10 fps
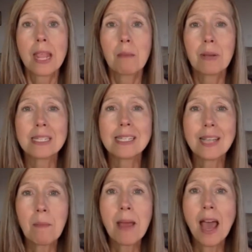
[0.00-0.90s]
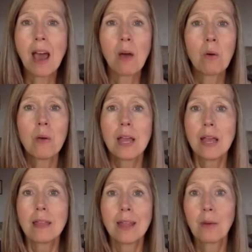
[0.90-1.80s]
But somehow
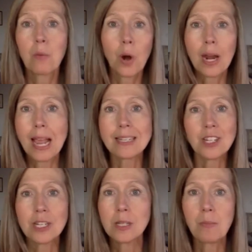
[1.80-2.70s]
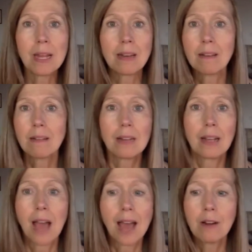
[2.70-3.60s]
their work has just been,
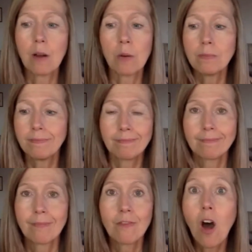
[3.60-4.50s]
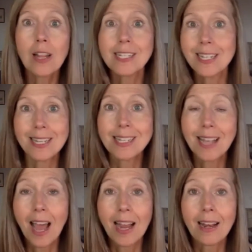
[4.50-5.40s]
I don't know, fallen to the
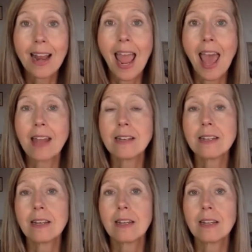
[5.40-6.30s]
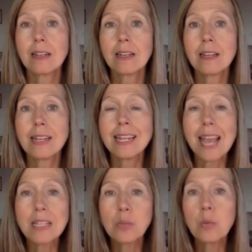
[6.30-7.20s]
side. And
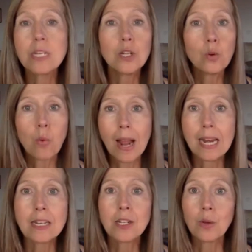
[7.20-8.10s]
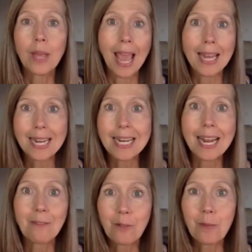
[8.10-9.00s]
yes, we do run into Candida
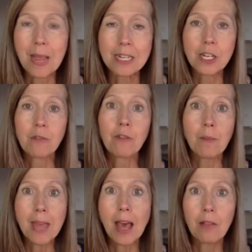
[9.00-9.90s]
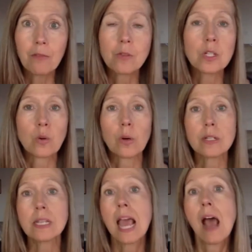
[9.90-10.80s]
information from the health food
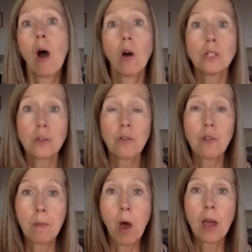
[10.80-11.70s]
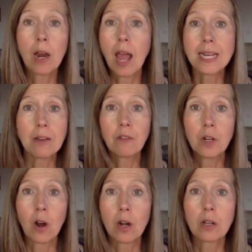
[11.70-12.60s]
stores, also from online, different
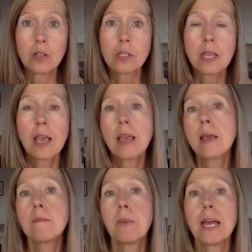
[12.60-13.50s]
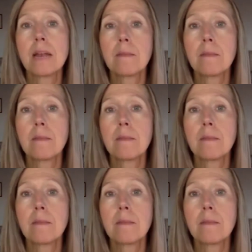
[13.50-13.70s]
articles, but